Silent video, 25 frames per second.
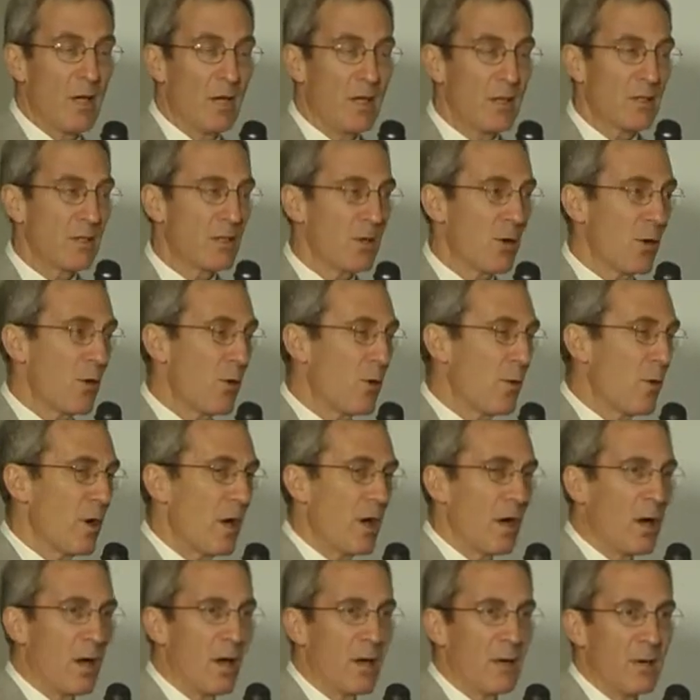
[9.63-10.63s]

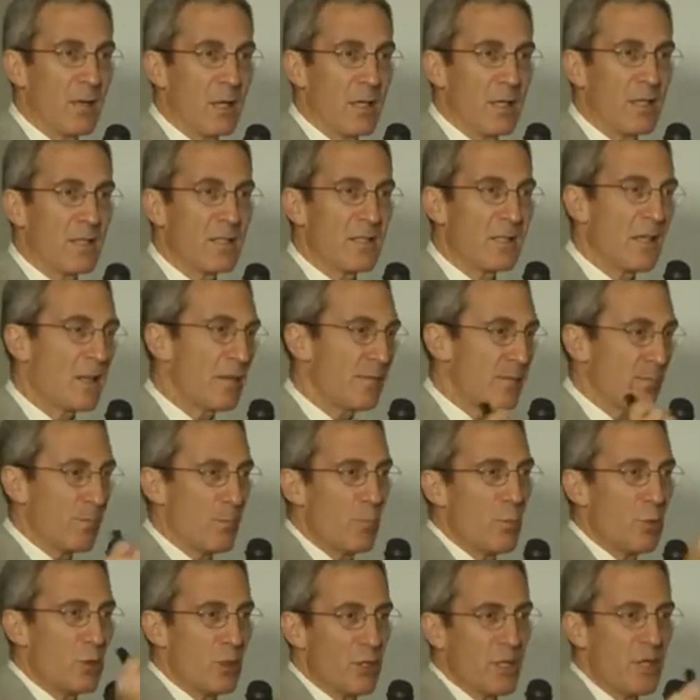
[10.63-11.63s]
So instead of
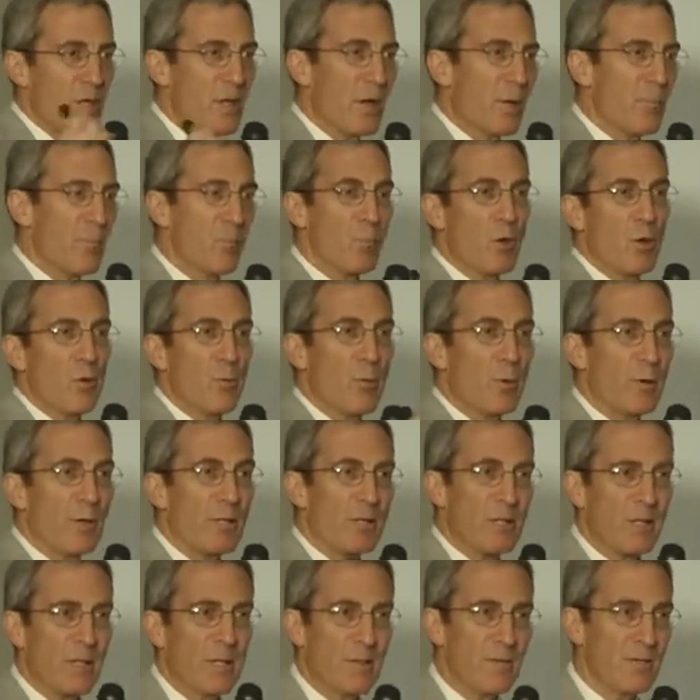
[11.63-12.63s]
mushing up mulberry
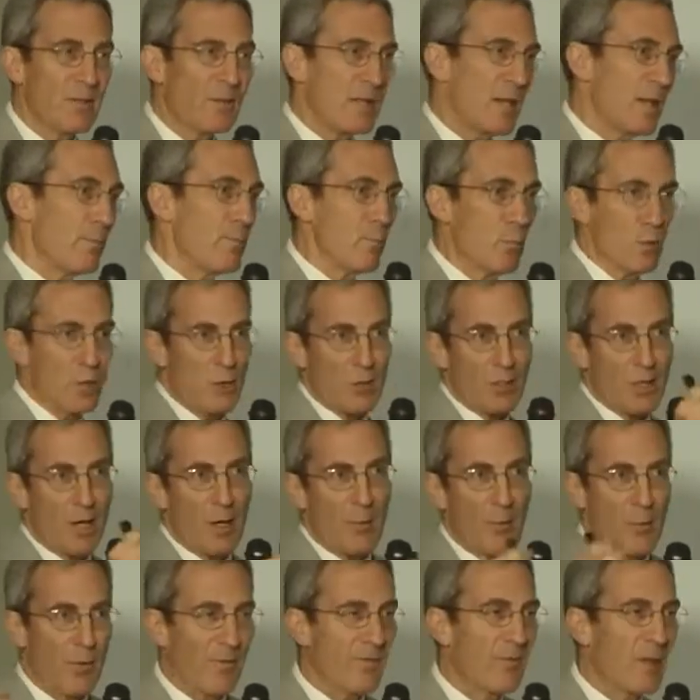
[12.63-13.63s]
leaves, they mushed
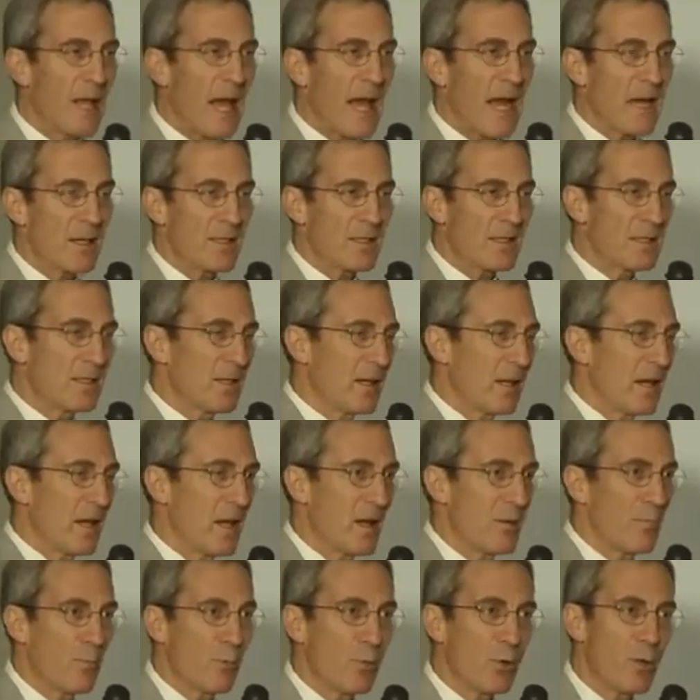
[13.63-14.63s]
up flax
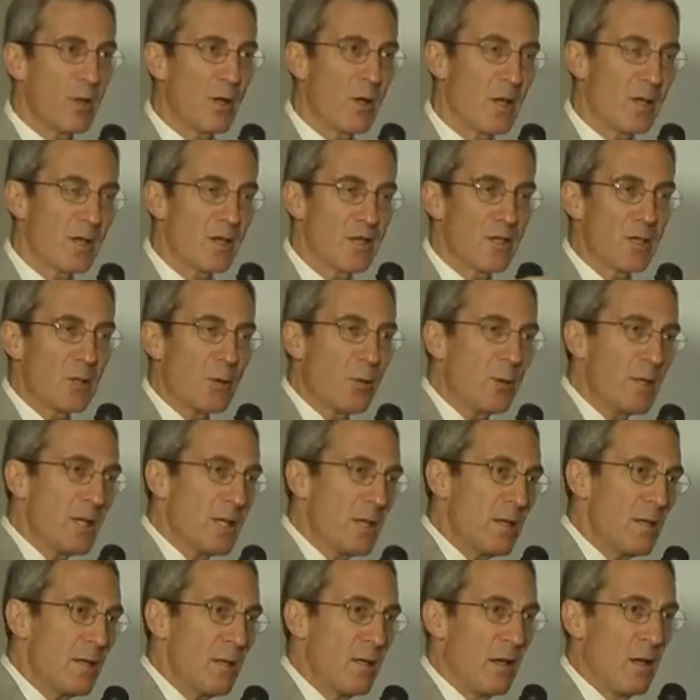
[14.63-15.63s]
and put it on a
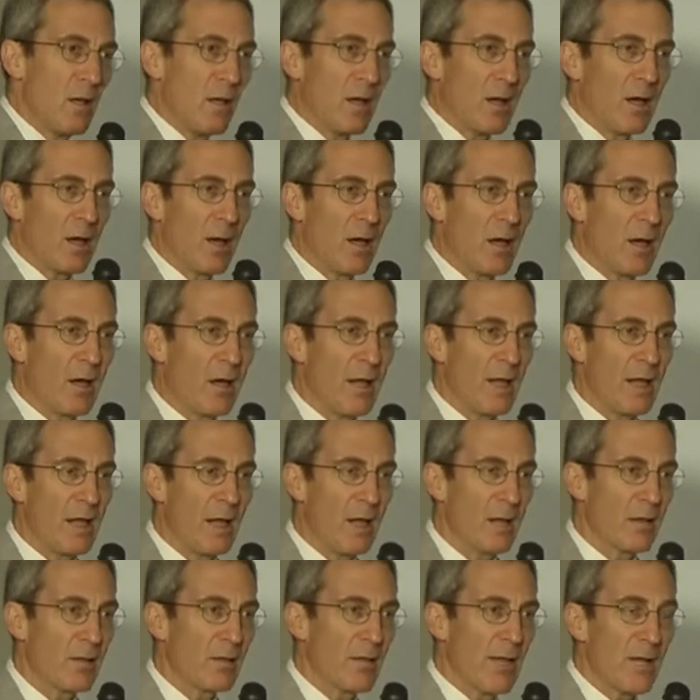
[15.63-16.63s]
screen
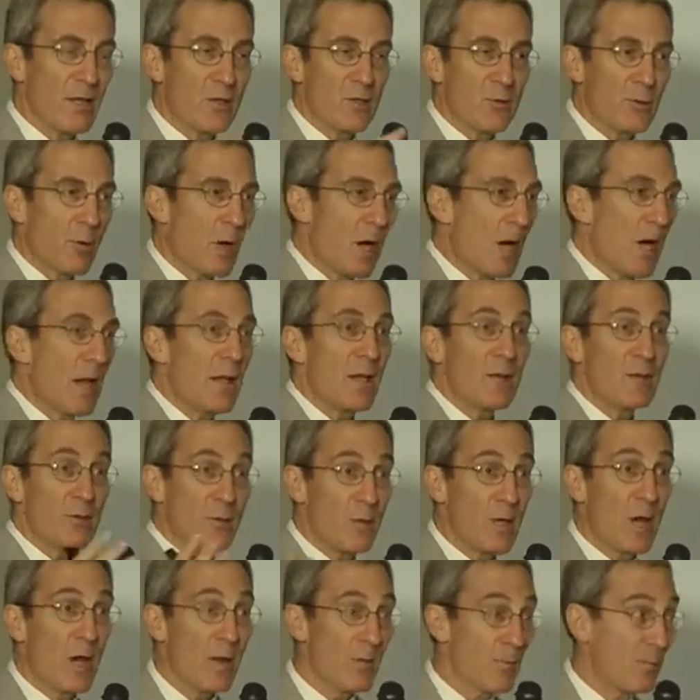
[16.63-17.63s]
and let it dry, and you
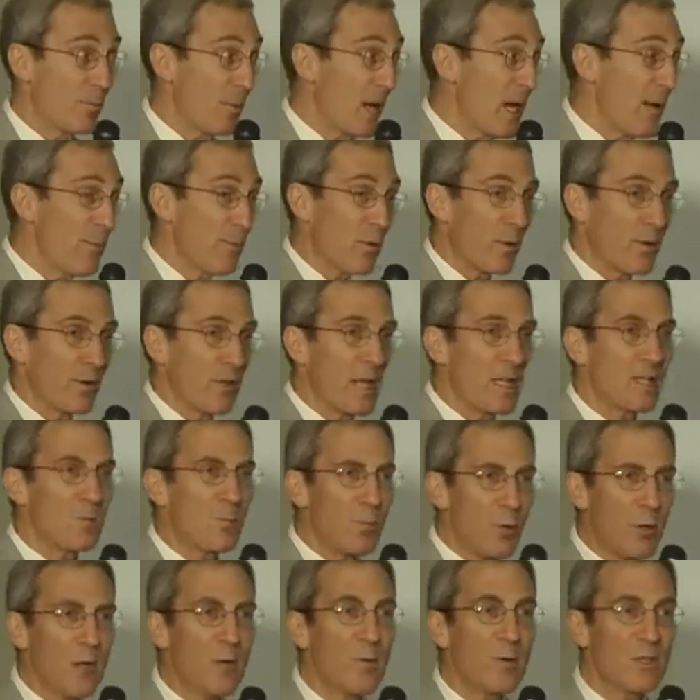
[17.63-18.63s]
got paper. And that's
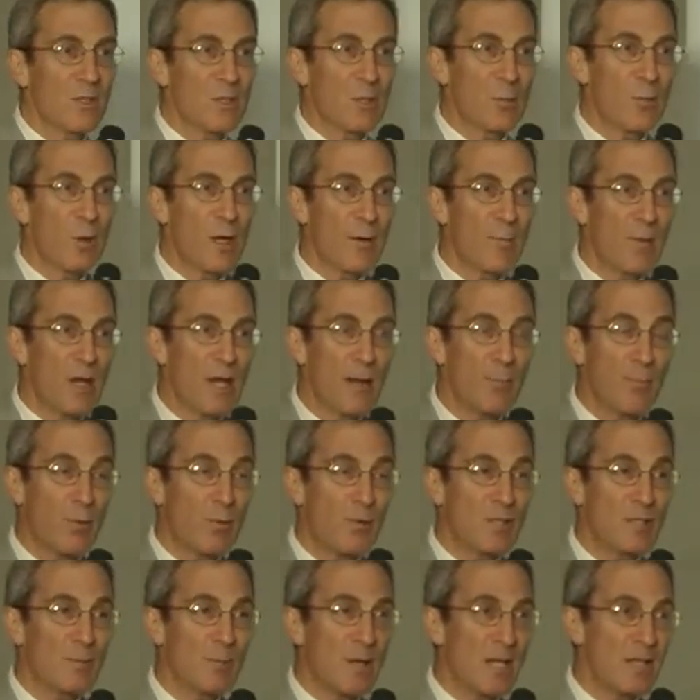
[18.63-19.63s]
pretty much the way paper
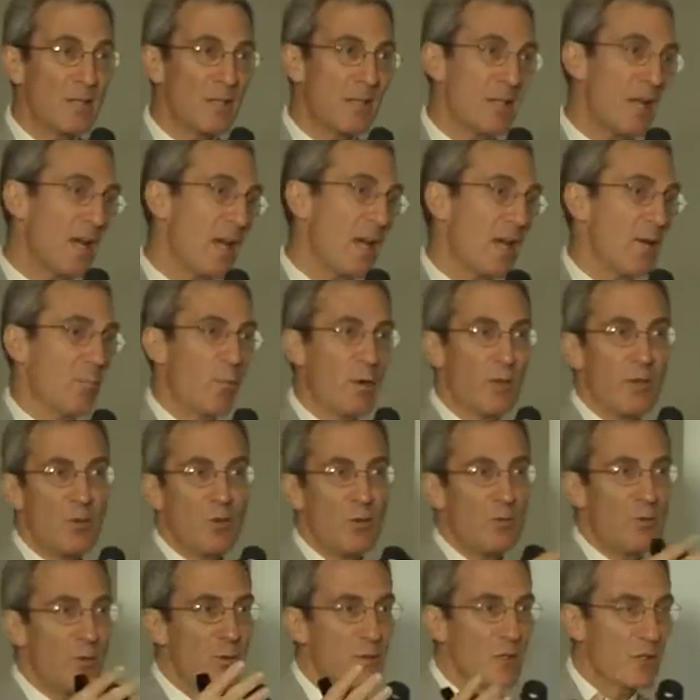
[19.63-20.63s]
is made today. Whether
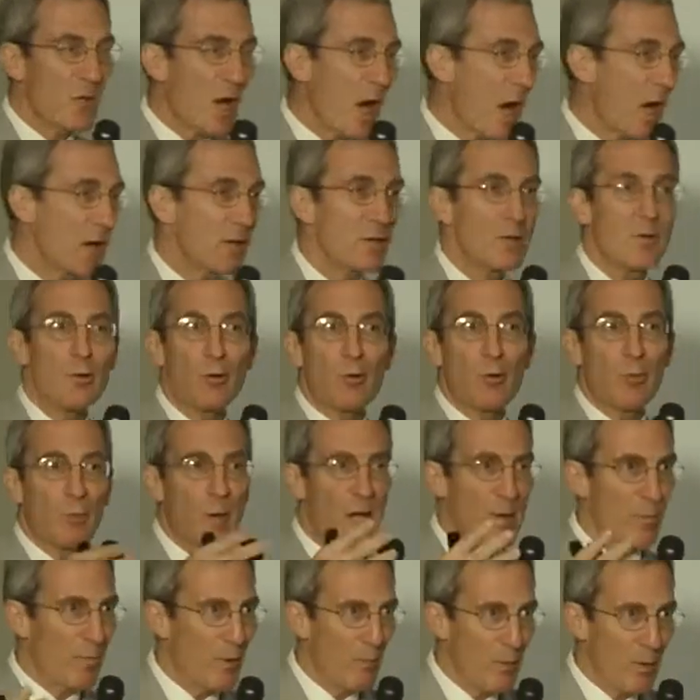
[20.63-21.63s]
you use cotton or
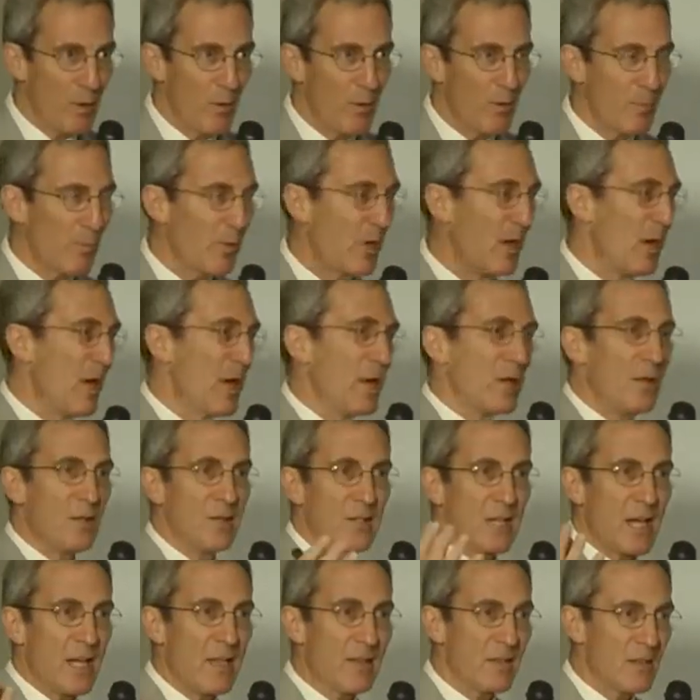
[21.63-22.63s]
paper pulp, you
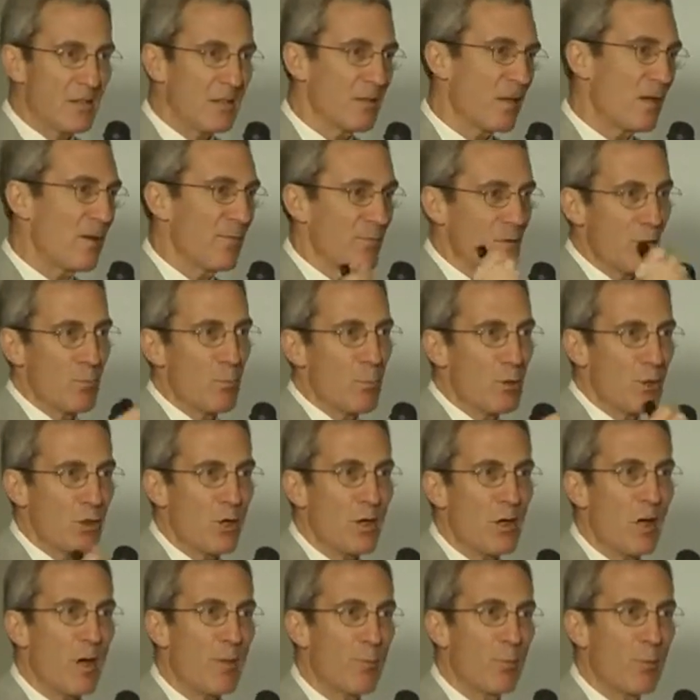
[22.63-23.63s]
take the stuff, you mush it
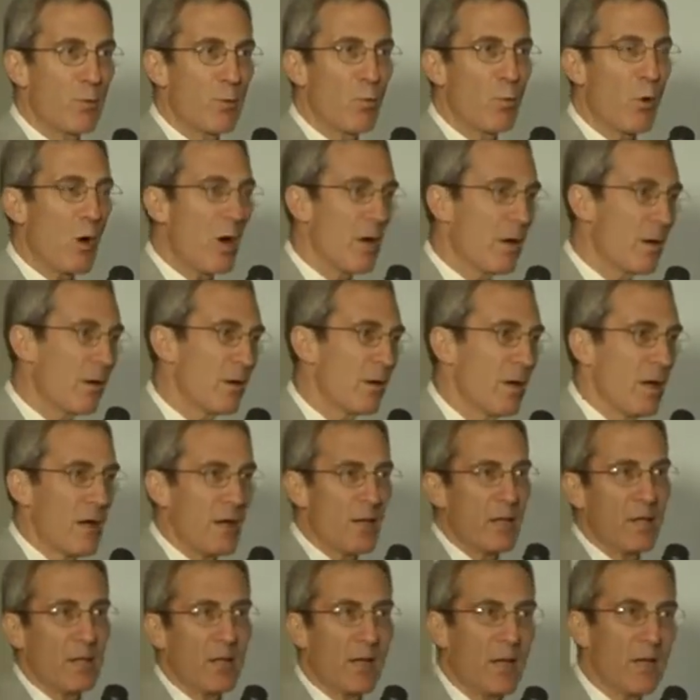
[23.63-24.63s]
up with water,
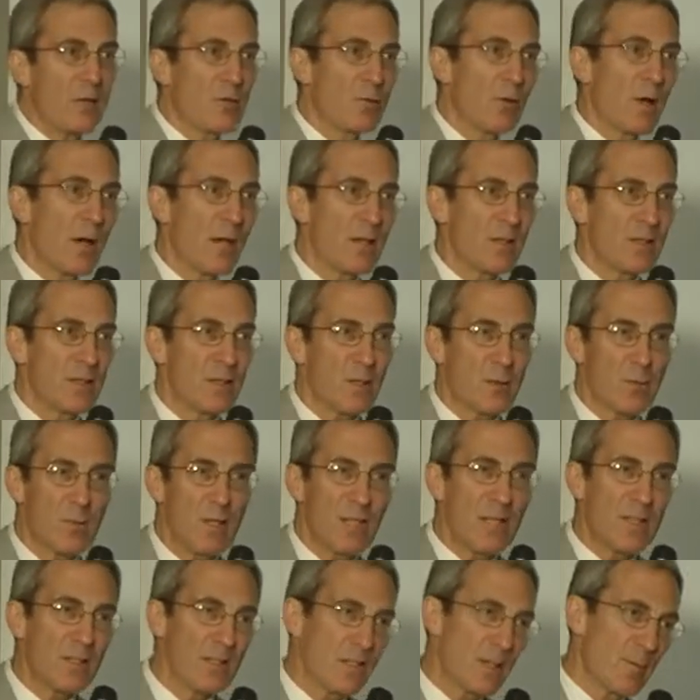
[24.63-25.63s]
you let it dry in a
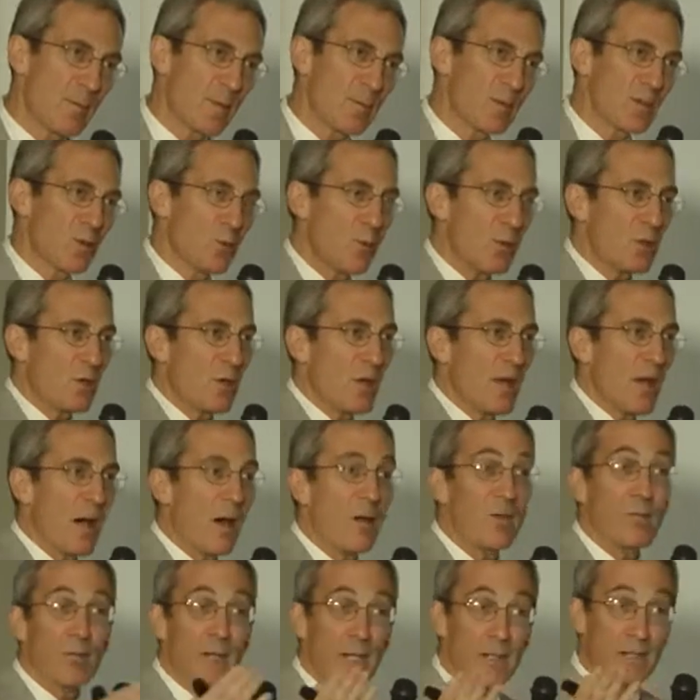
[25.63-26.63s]
screen, sometimes squish it
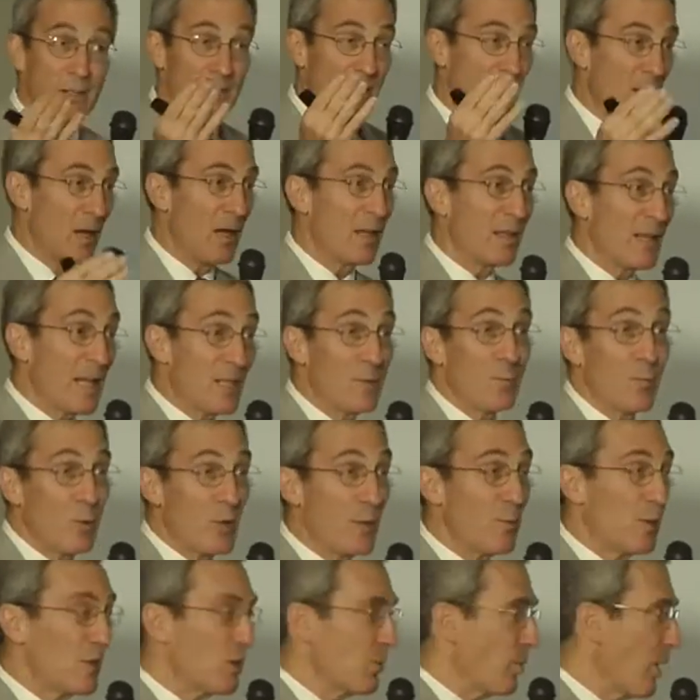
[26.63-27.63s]
out, and that's pretty
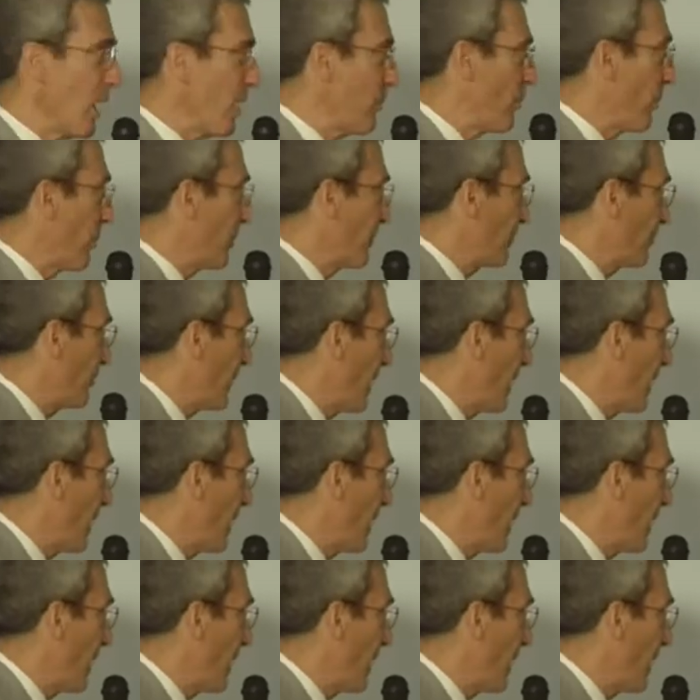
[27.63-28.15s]
much paper.